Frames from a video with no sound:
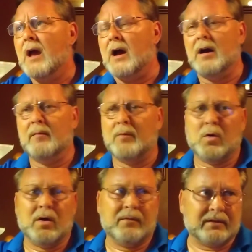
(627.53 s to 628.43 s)

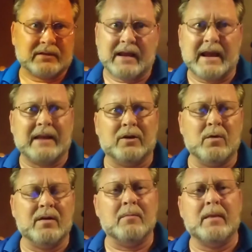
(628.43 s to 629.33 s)
or if it's like I do
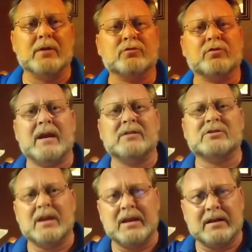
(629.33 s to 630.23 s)
in the metal trash
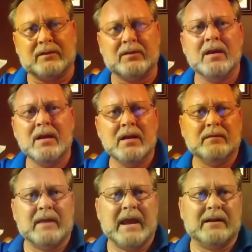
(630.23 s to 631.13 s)
cans
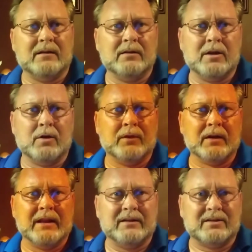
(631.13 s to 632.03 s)
that, you know, the
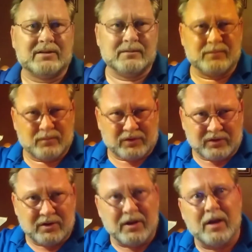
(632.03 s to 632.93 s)
lid
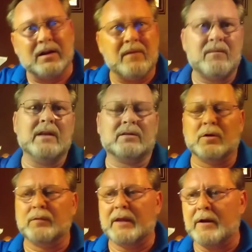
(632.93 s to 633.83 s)
snugly fits
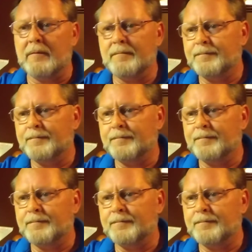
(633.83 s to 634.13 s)
on there.